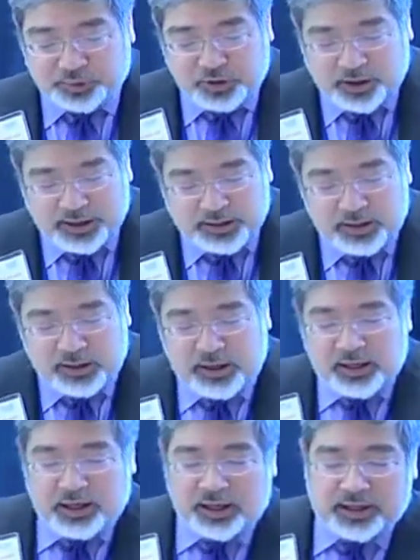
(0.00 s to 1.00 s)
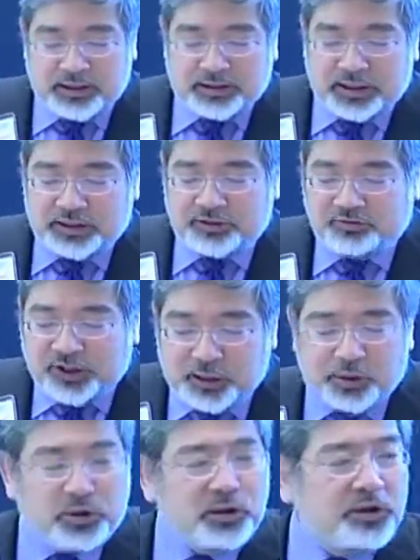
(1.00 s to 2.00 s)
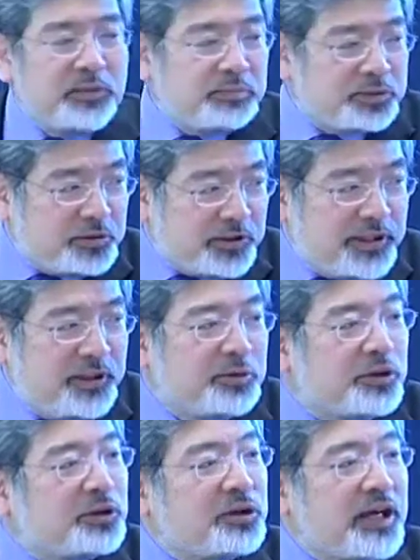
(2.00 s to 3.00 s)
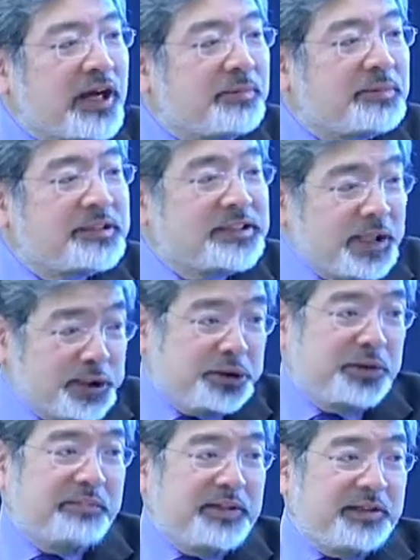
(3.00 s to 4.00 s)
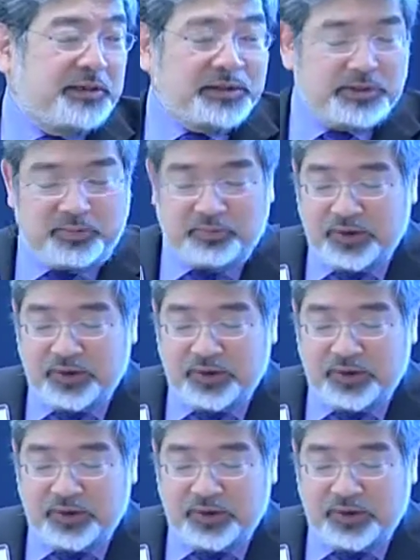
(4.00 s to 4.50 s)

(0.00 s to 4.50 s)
One does federal employee worker compensation appeals,